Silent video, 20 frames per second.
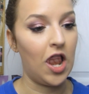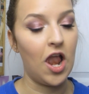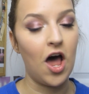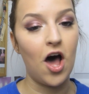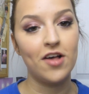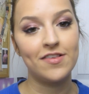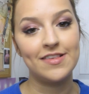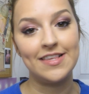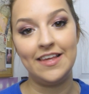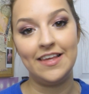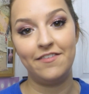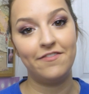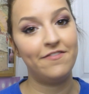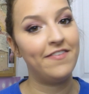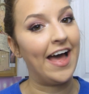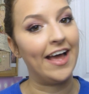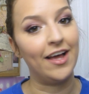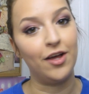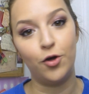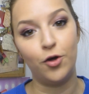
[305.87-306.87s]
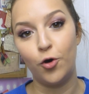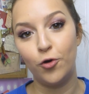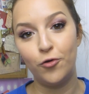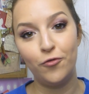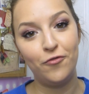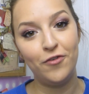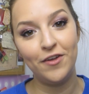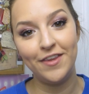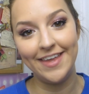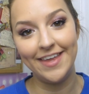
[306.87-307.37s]
Lastly, thank God
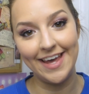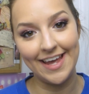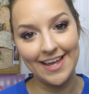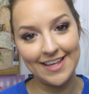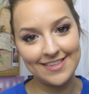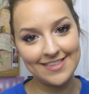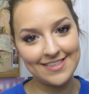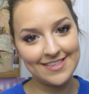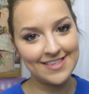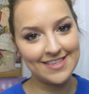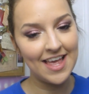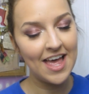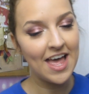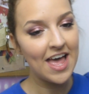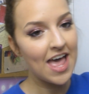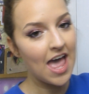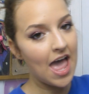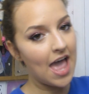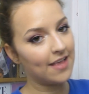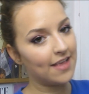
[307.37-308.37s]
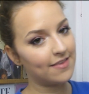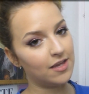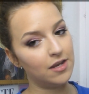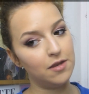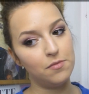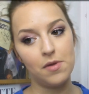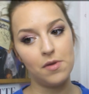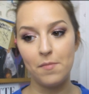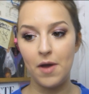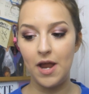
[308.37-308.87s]
for this. It's going
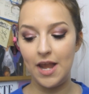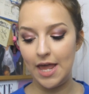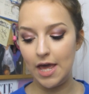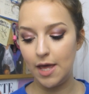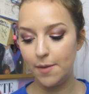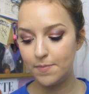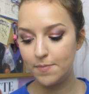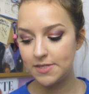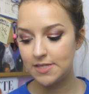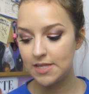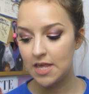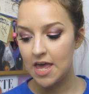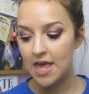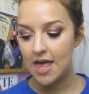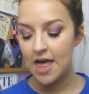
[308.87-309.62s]
to be my lips